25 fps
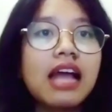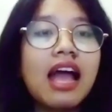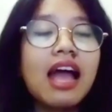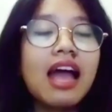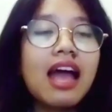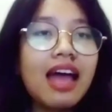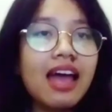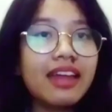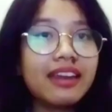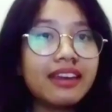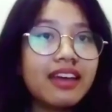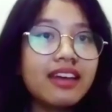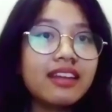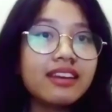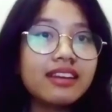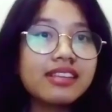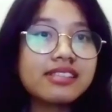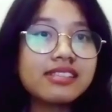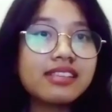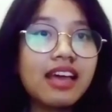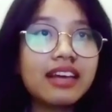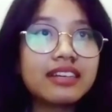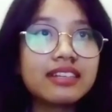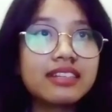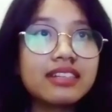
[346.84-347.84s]
And then the
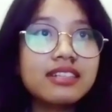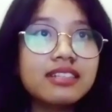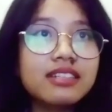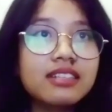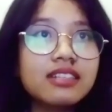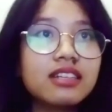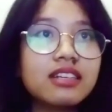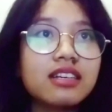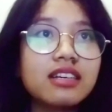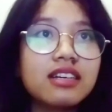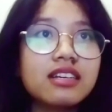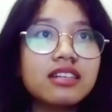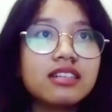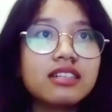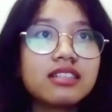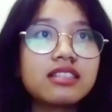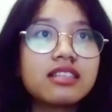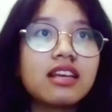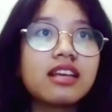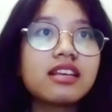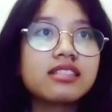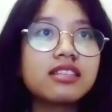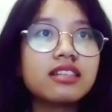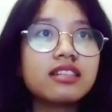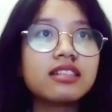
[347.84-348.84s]
second
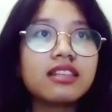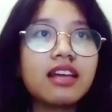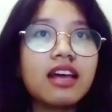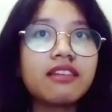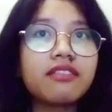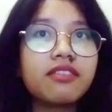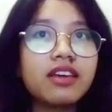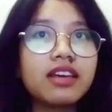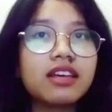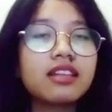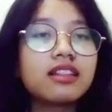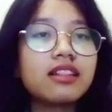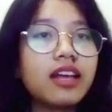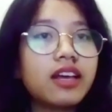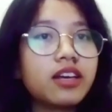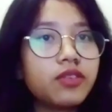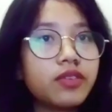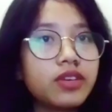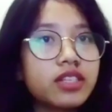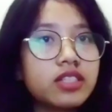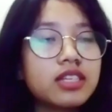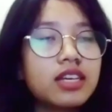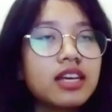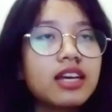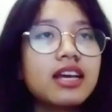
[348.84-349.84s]
is syntactic
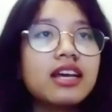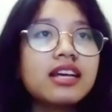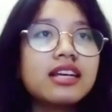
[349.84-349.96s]
language.